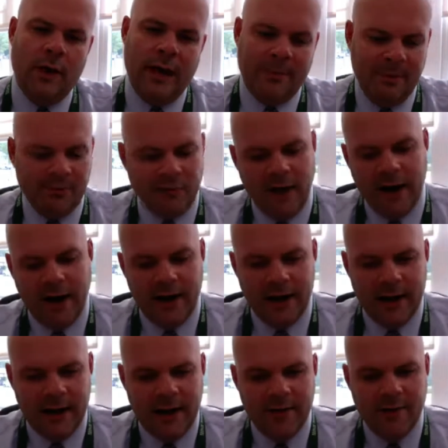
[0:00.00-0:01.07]
Happy Friday
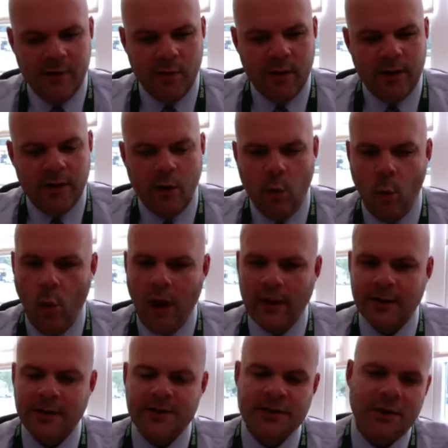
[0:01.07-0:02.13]
again, everyone.
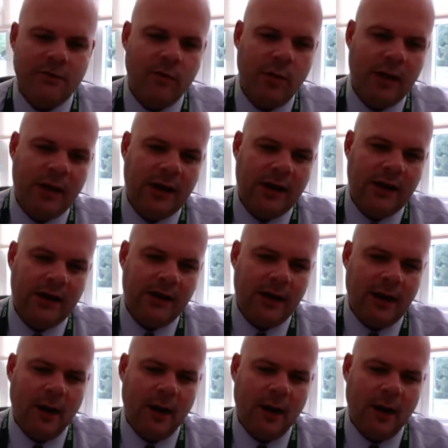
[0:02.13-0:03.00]
Well-deserved weekend.